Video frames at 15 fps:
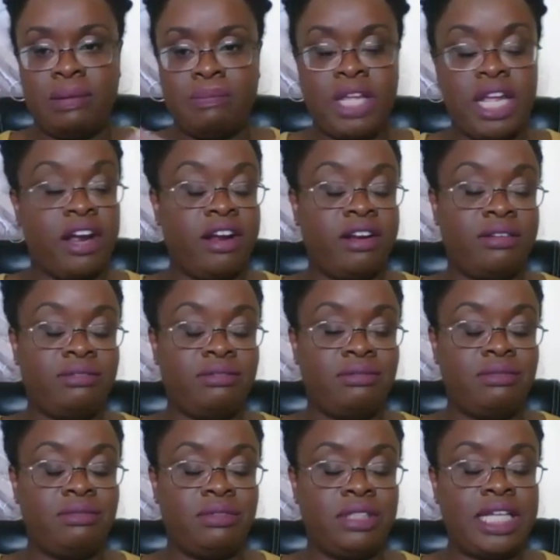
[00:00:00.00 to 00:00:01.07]

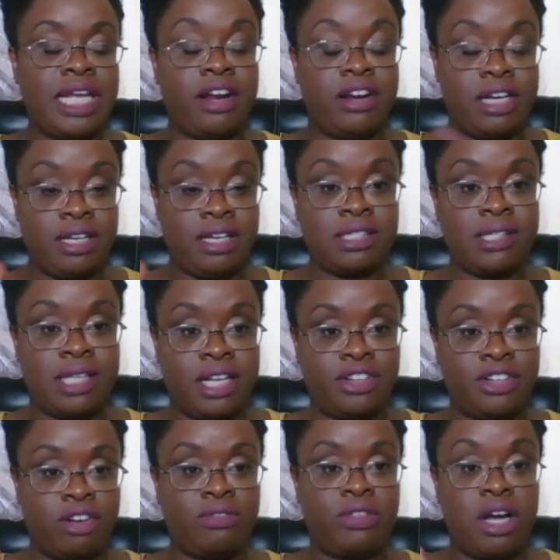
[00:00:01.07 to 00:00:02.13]
Karen
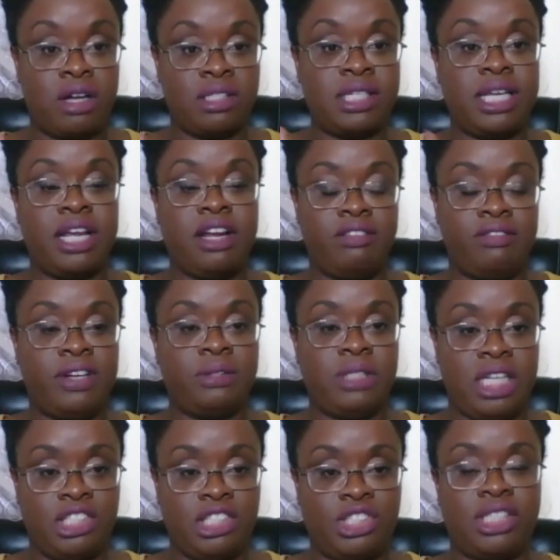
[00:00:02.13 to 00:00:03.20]
Alexander of the Auntie Karen
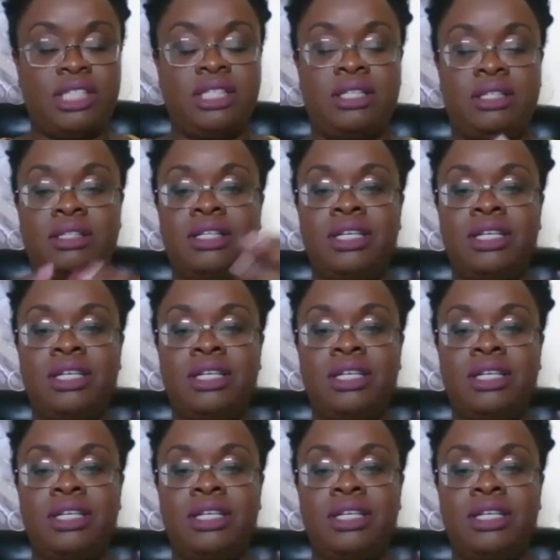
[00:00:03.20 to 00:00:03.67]
Foundation, and